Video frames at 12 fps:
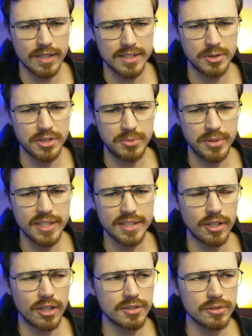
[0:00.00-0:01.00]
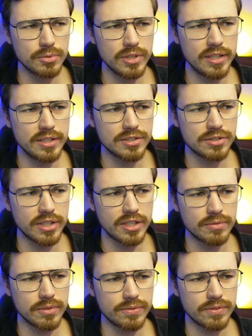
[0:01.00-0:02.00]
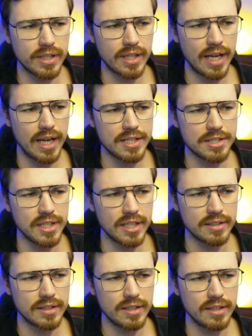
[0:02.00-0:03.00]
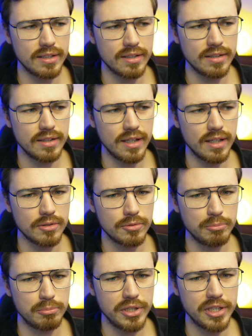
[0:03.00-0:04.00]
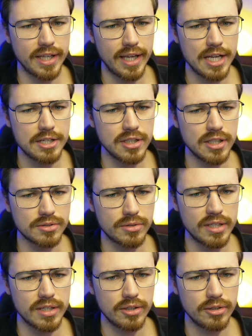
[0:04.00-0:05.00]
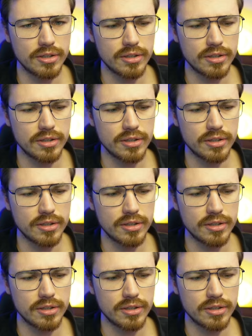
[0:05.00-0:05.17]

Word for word: Sweden is also really strict with cash. Like they they are really cashless, yeah. right? I heard.